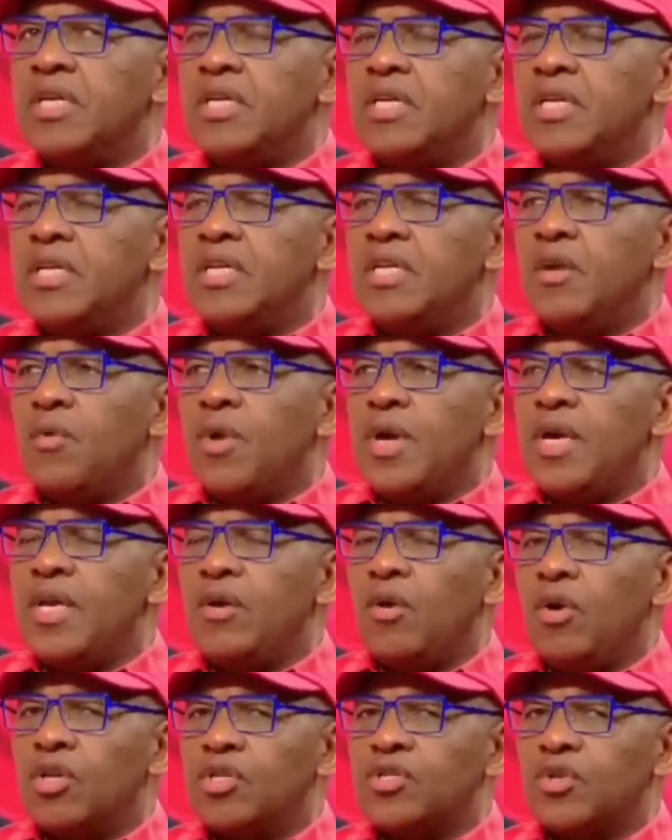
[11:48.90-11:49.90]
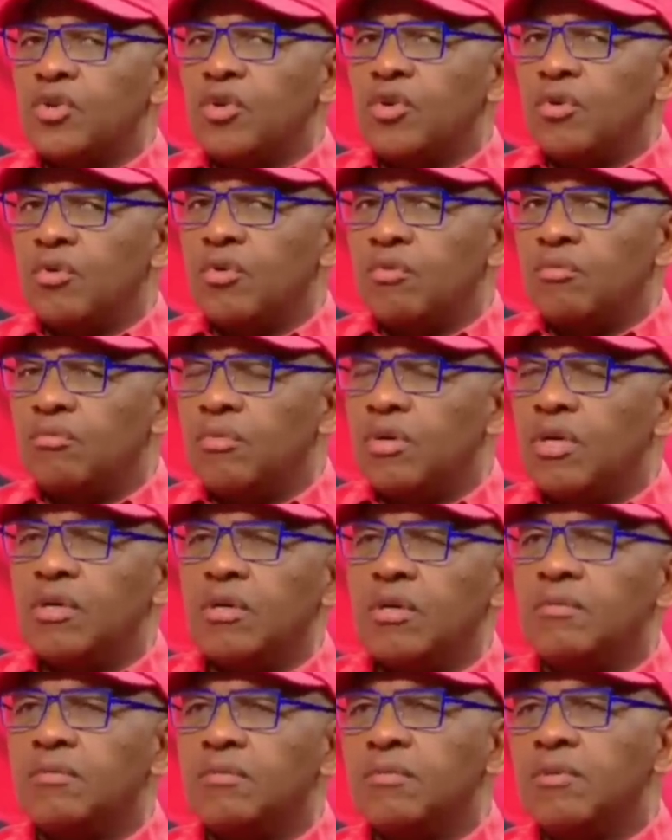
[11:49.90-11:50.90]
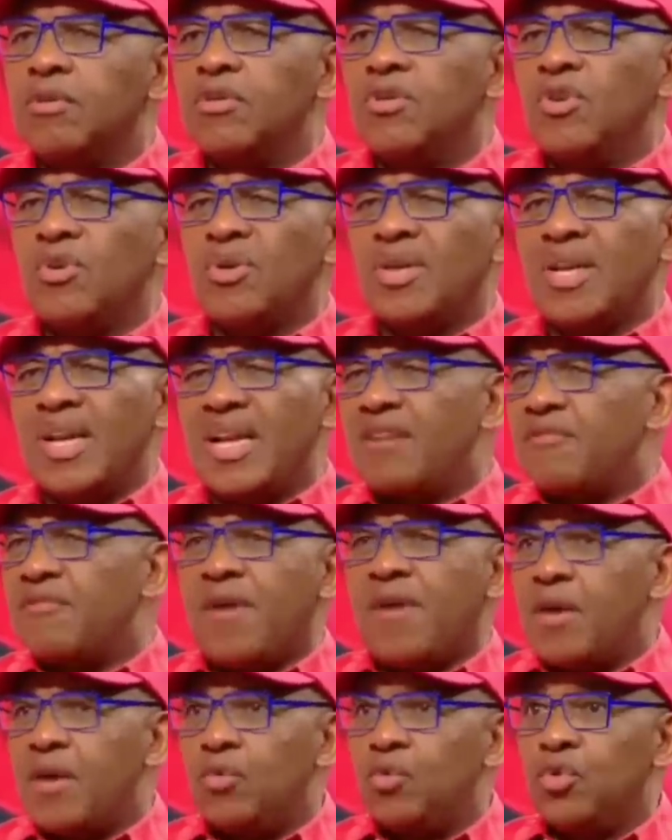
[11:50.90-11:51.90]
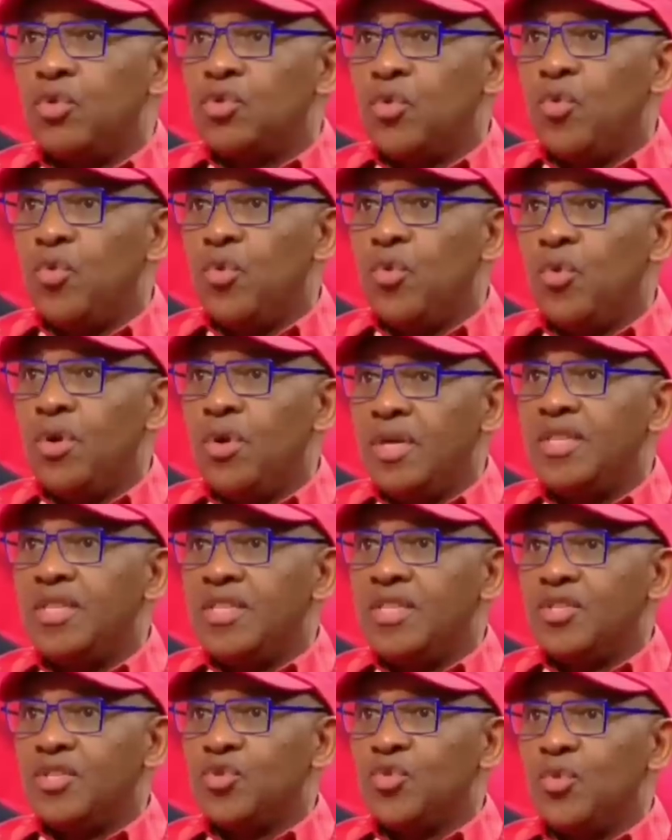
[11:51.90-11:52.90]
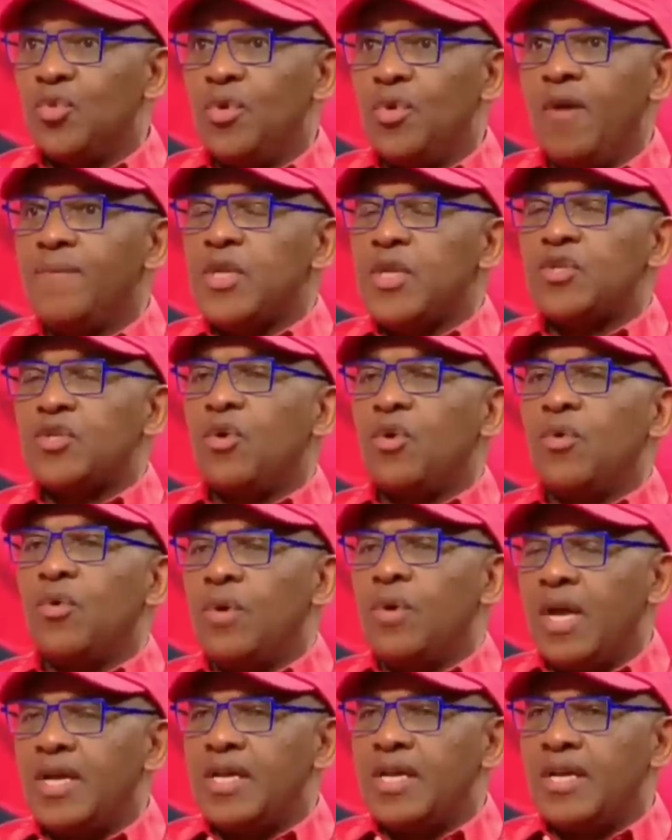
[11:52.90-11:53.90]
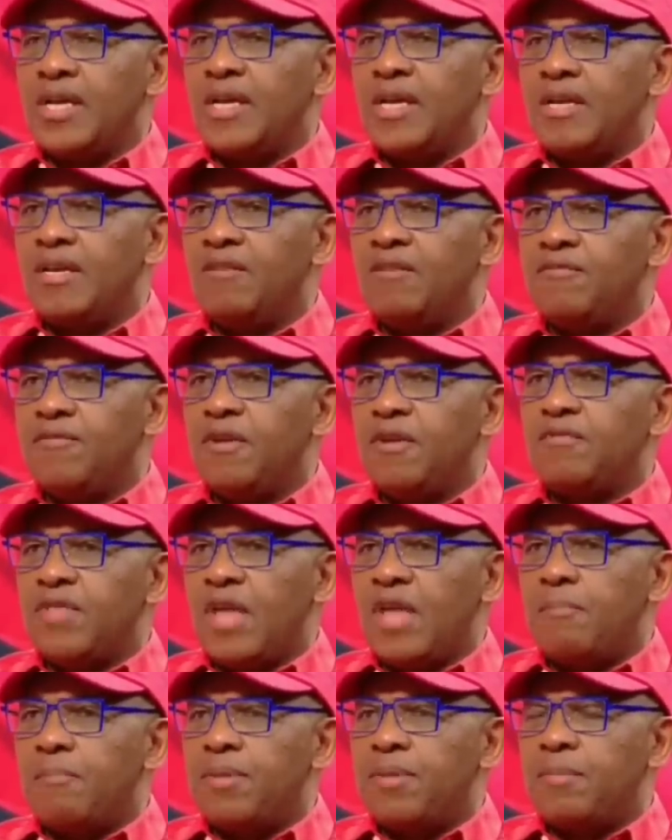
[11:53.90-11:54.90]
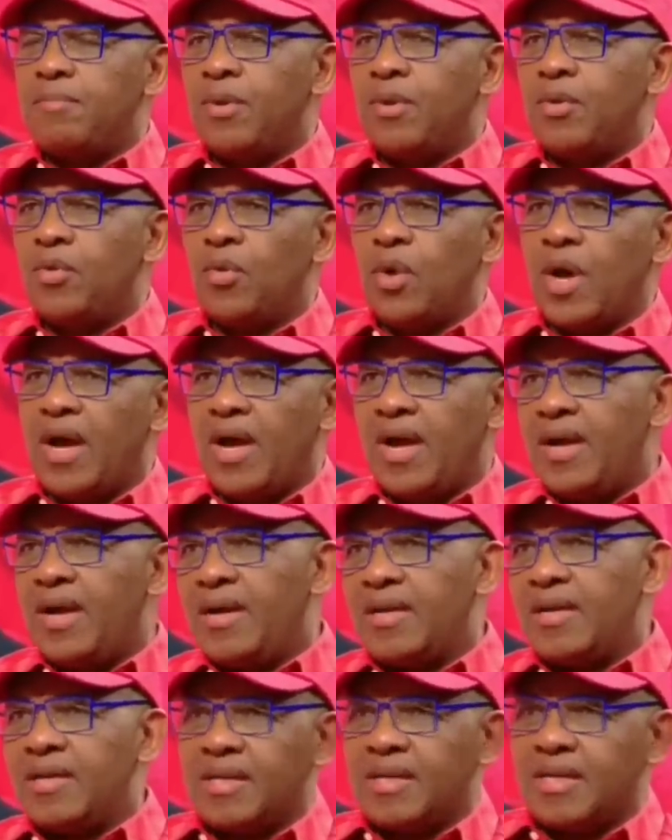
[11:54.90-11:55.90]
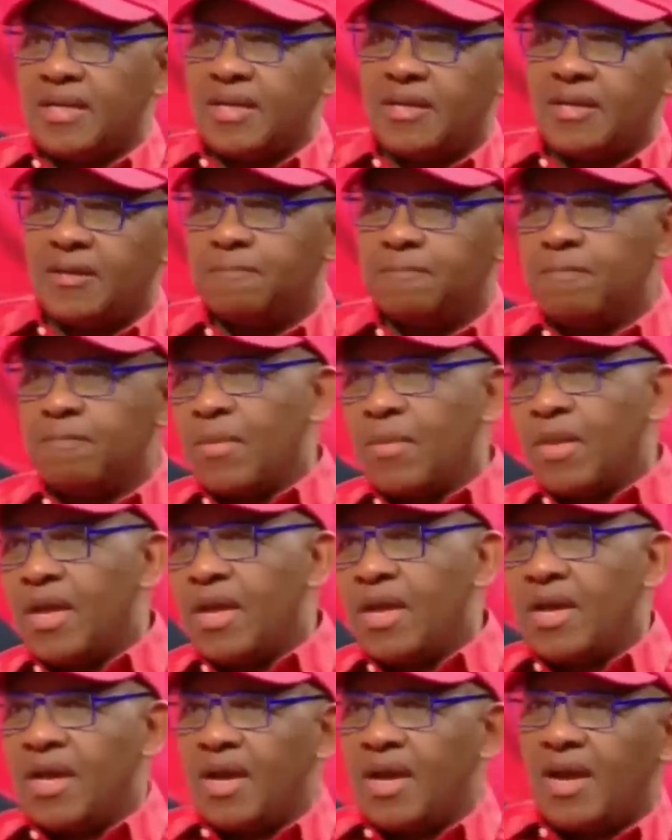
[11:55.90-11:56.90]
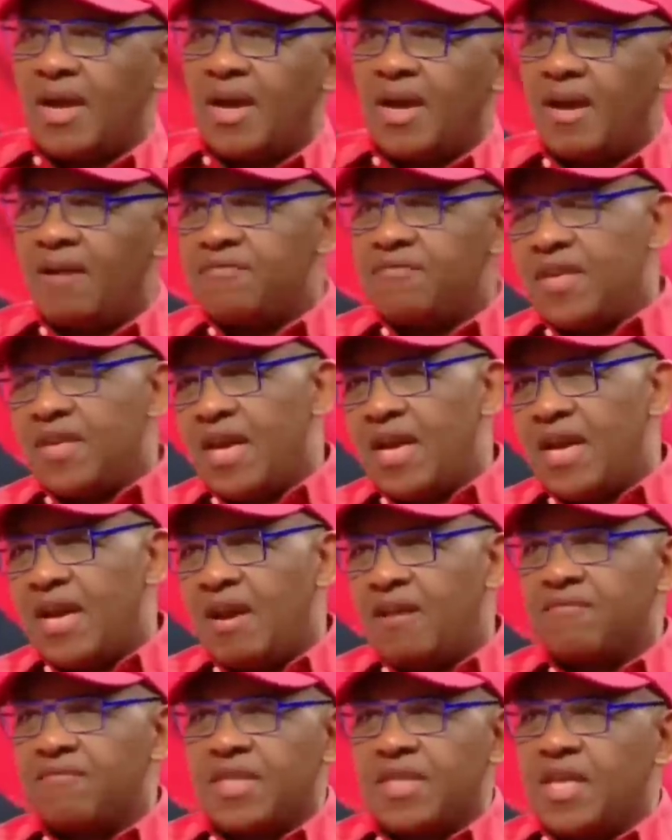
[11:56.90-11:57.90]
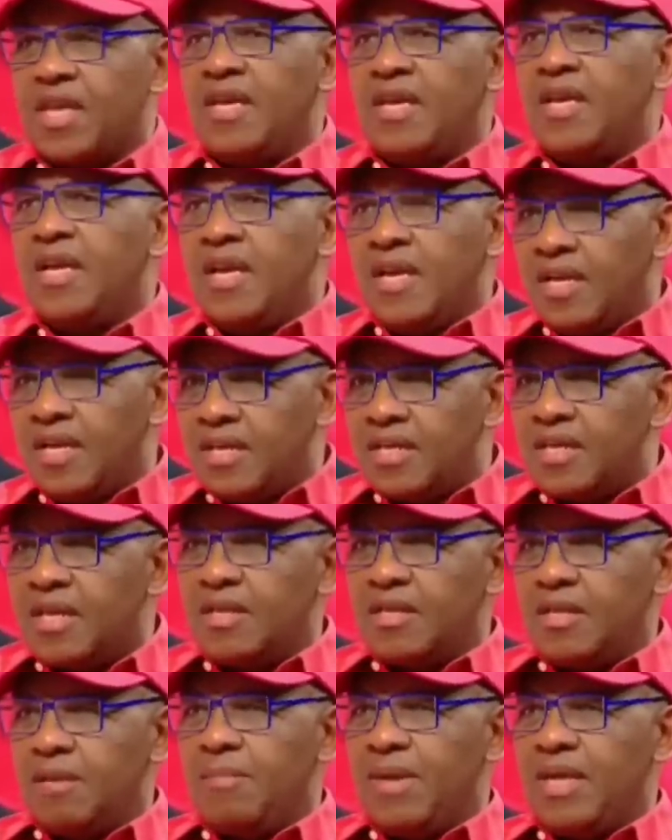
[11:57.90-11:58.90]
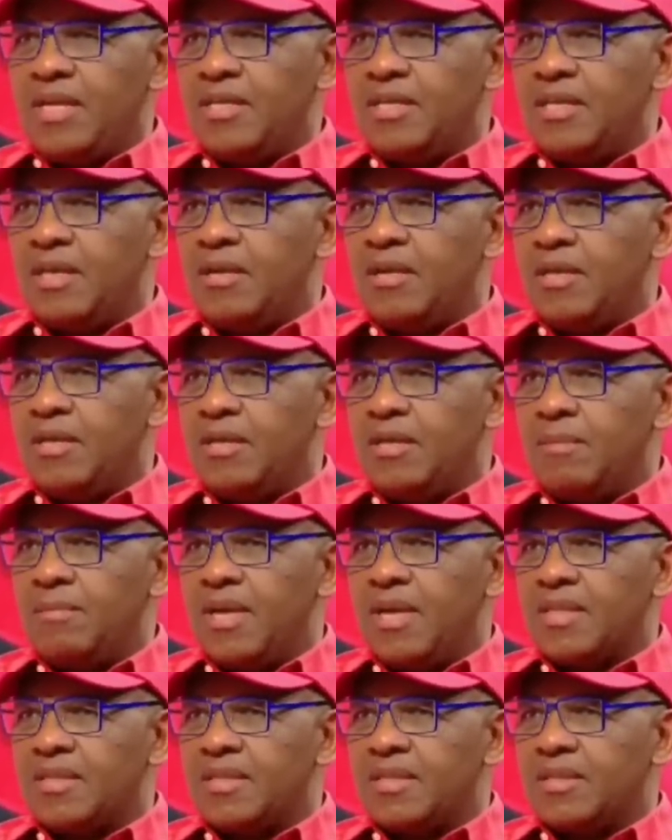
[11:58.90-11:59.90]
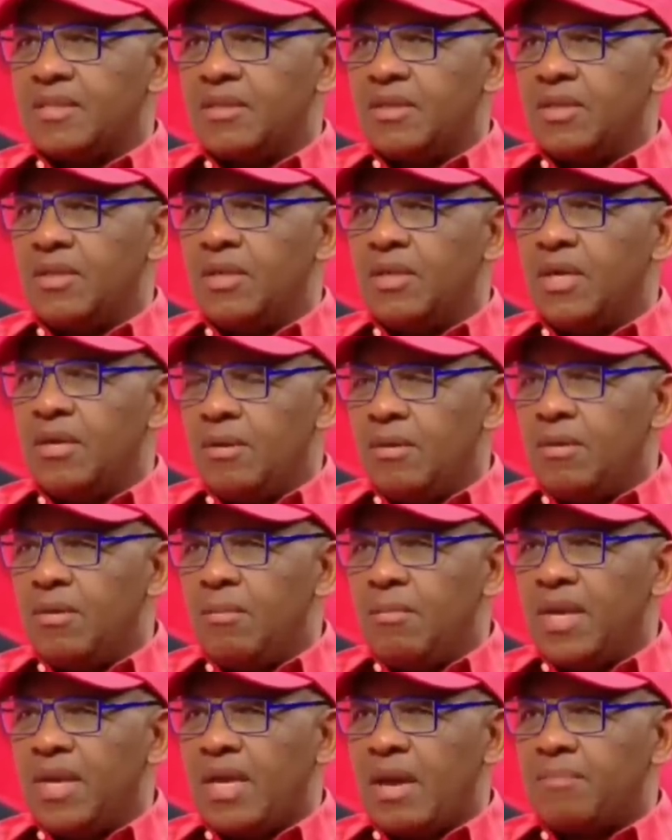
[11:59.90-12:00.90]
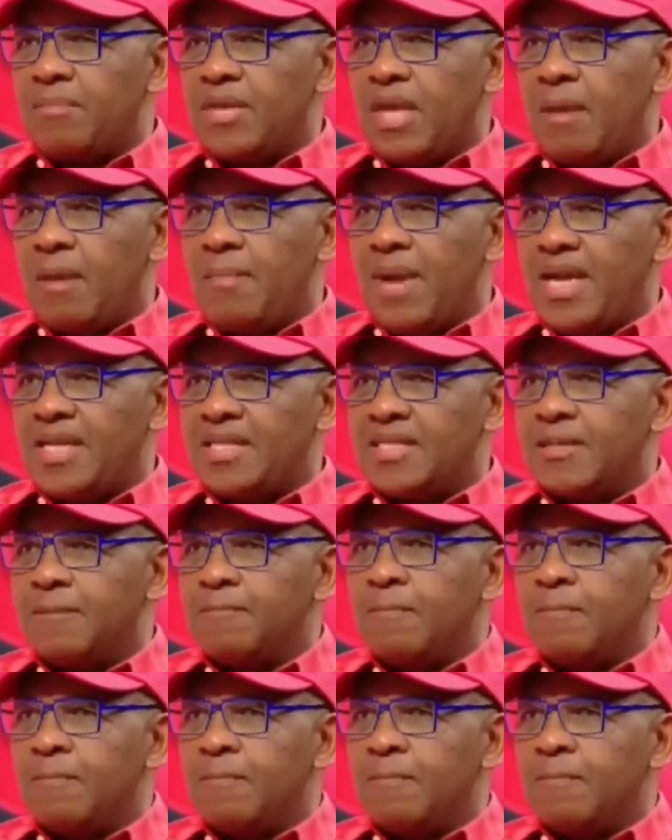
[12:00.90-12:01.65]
in a way also clarify who's who in the zoo. So if there are people who are half here, half there, they must make up their minds.